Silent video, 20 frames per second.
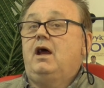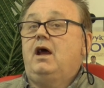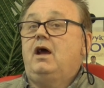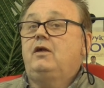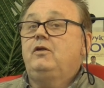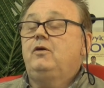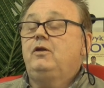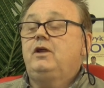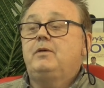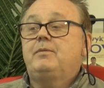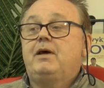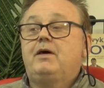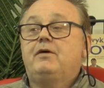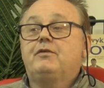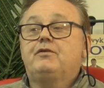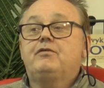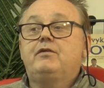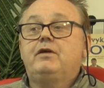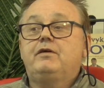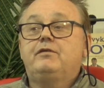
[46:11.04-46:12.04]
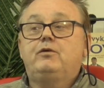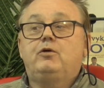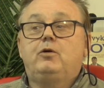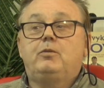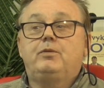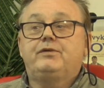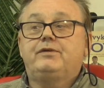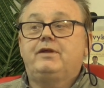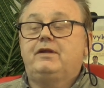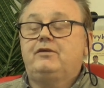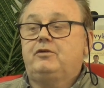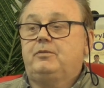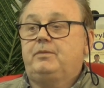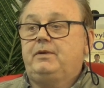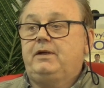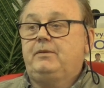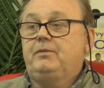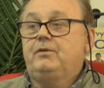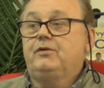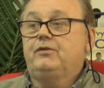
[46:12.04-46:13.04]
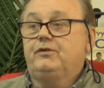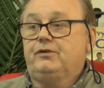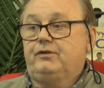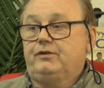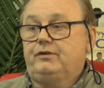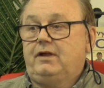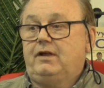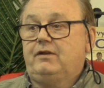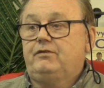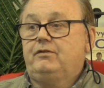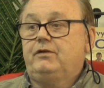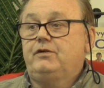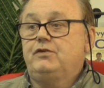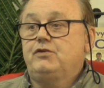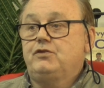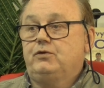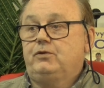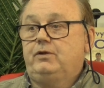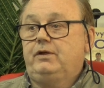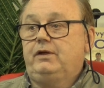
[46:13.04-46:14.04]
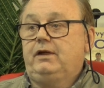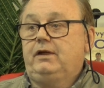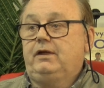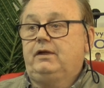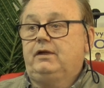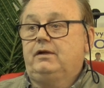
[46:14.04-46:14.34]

And only about three or four percent of people are successful in joining,